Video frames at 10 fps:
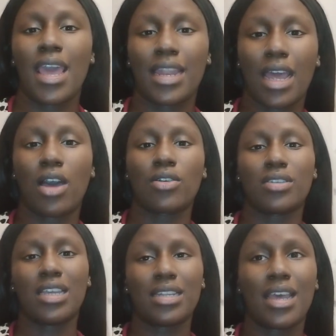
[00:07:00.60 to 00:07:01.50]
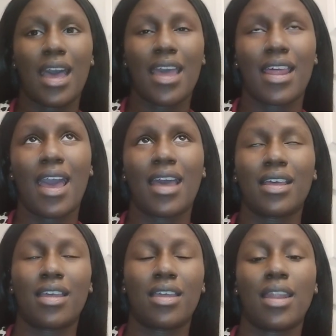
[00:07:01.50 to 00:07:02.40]
and I'll get
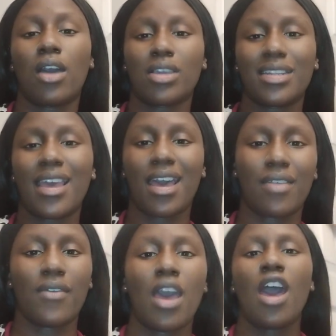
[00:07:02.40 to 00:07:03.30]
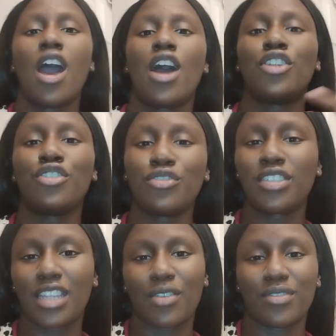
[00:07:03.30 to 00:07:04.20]
to have a new
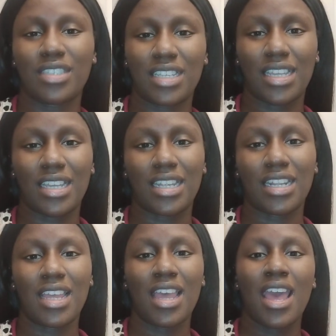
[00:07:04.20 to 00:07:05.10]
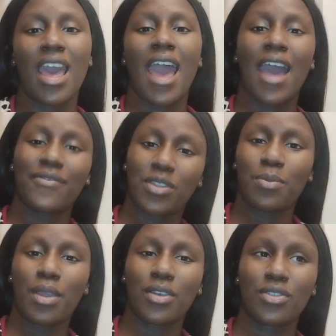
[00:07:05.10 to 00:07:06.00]
skin routine after
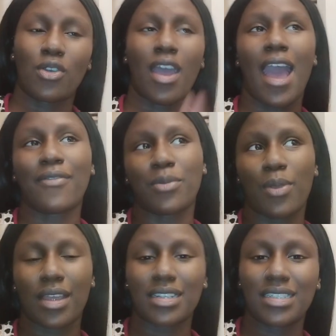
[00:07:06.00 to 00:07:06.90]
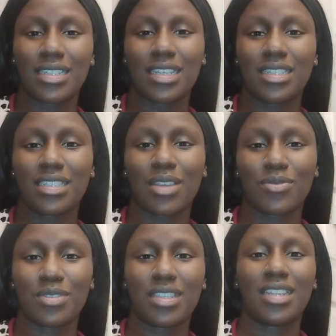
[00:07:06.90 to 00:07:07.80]
birth or after pregnancy skin
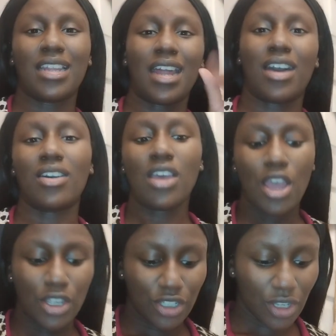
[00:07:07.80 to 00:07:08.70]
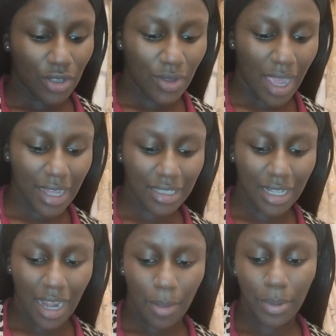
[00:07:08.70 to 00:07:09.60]
routine that I'll show you guys,
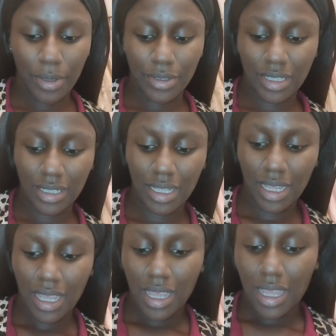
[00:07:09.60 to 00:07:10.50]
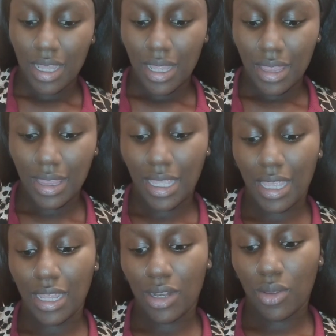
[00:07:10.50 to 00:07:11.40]
that I'll post
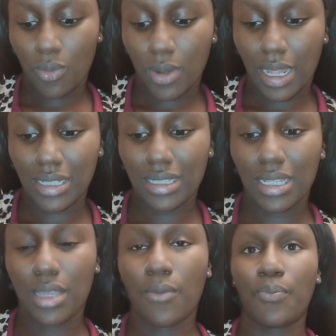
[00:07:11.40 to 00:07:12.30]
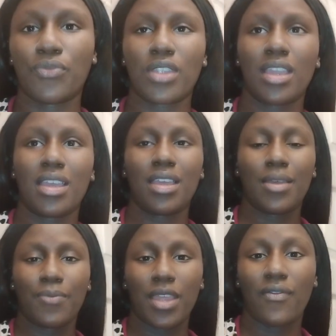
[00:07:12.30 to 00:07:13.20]
then when I see,
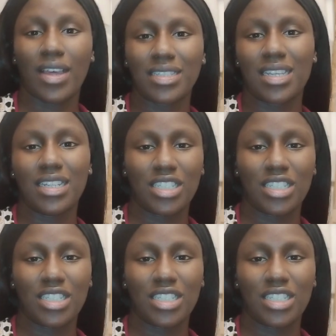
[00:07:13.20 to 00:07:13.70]
if I see any